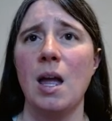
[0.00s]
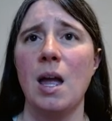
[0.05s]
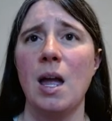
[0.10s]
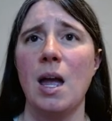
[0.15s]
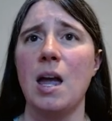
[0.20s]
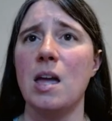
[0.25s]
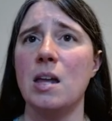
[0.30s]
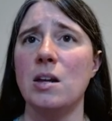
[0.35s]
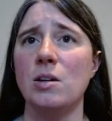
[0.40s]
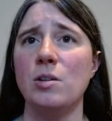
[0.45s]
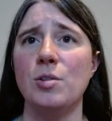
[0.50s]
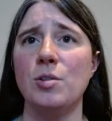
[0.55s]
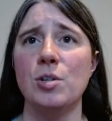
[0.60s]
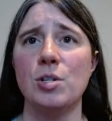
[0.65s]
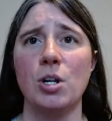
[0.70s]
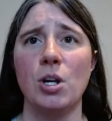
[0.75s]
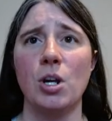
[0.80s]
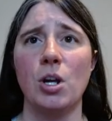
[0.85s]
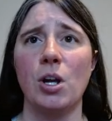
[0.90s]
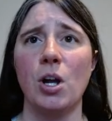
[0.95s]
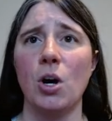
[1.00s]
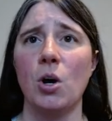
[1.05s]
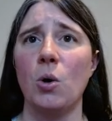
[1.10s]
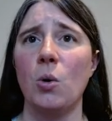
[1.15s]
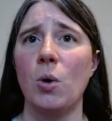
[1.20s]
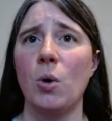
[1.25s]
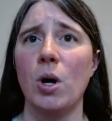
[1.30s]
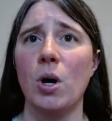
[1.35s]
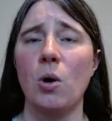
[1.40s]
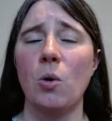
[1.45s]
and you just go,
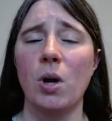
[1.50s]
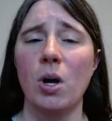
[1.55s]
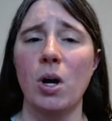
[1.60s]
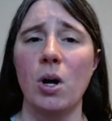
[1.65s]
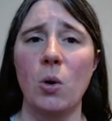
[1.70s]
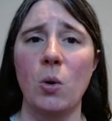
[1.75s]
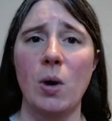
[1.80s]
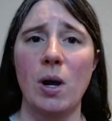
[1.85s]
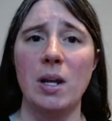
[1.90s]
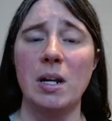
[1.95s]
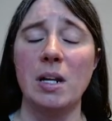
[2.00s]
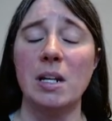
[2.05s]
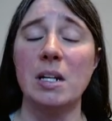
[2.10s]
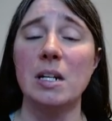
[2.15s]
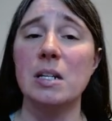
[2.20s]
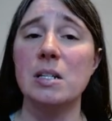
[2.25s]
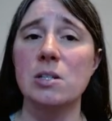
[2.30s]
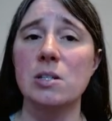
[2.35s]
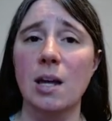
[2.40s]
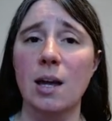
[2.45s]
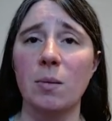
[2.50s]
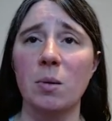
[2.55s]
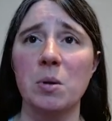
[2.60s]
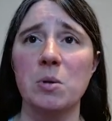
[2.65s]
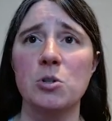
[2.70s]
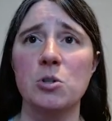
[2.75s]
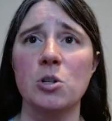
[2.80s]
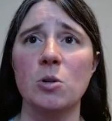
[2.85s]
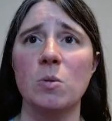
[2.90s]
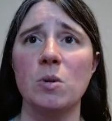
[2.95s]
go, go. And it is time
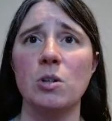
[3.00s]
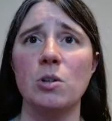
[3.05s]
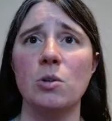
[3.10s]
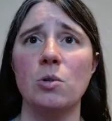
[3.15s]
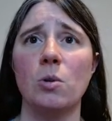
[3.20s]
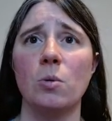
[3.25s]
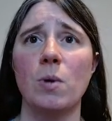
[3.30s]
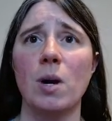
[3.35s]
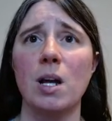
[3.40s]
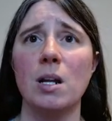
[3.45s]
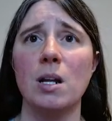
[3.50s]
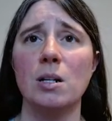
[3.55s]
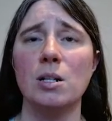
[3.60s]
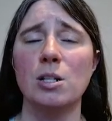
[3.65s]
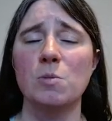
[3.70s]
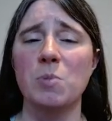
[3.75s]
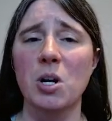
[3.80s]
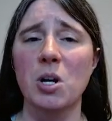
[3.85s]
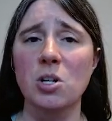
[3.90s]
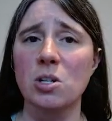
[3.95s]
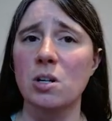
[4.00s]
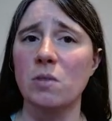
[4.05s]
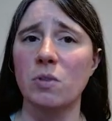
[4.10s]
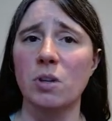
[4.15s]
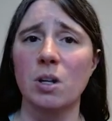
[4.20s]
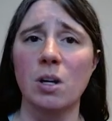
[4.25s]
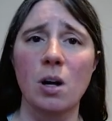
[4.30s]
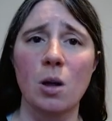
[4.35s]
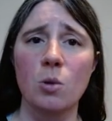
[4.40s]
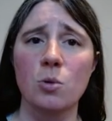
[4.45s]
consuming to do it right, especially if
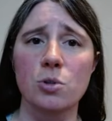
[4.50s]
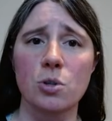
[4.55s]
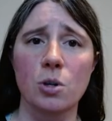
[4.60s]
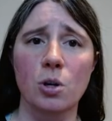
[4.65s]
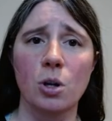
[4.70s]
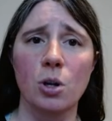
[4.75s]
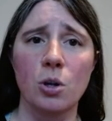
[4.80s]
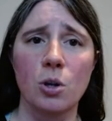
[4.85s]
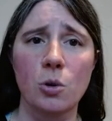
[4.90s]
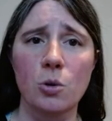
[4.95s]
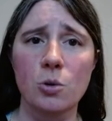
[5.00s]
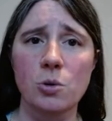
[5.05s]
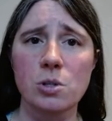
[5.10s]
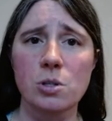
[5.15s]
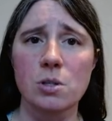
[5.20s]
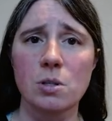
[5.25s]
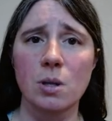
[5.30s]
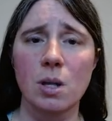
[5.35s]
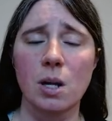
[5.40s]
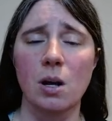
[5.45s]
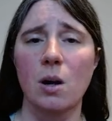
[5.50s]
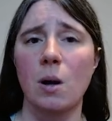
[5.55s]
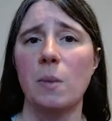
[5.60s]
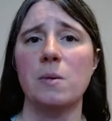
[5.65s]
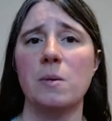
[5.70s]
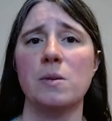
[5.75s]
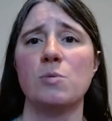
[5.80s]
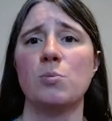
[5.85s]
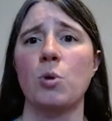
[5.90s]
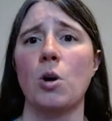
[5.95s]
the colors are close, like on
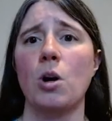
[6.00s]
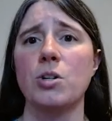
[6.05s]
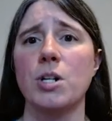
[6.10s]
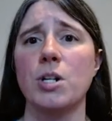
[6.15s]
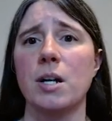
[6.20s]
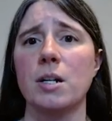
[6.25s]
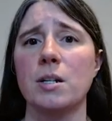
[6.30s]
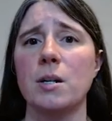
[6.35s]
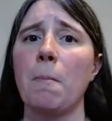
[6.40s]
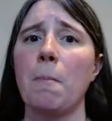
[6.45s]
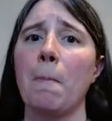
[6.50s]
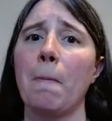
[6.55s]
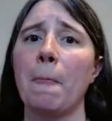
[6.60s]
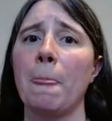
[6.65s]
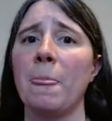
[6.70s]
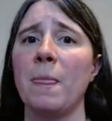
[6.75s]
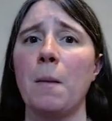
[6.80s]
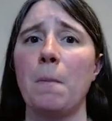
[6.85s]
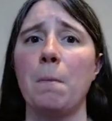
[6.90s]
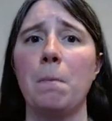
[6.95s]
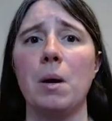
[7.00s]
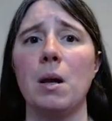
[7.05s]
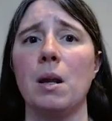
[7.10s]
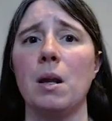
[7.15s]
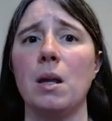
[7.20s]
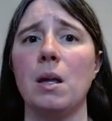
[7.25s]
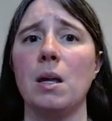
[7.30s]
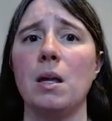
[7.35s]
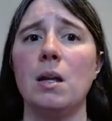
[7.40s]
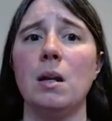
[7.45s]
this project. But
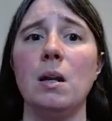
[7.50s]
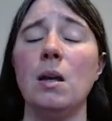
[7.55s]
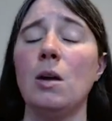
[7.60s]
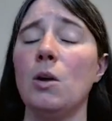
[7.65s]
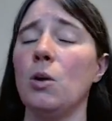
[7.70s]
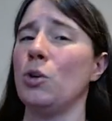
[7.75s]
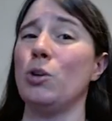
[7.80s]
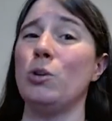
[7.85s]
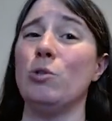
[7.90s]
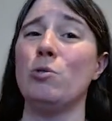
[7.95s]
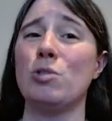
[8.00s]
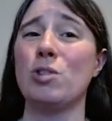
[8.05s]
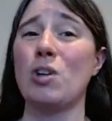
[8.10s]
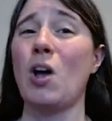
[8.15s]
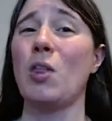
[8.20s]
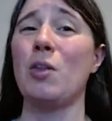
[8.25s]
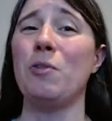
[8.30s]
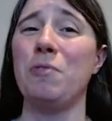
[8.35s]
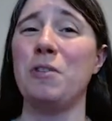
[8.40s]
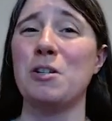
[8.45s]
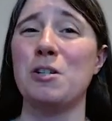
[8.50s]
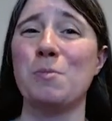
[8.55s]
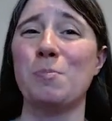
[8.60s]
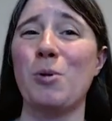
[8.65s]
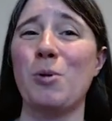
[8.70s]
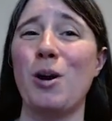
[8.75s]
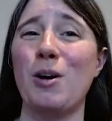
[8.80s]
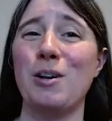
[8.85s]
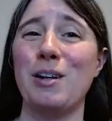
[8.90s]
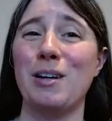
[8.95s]
again, you saw the finished
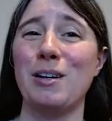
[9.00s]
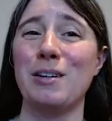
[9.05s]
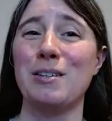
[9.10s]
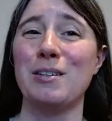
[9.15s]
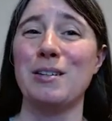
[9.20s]
product.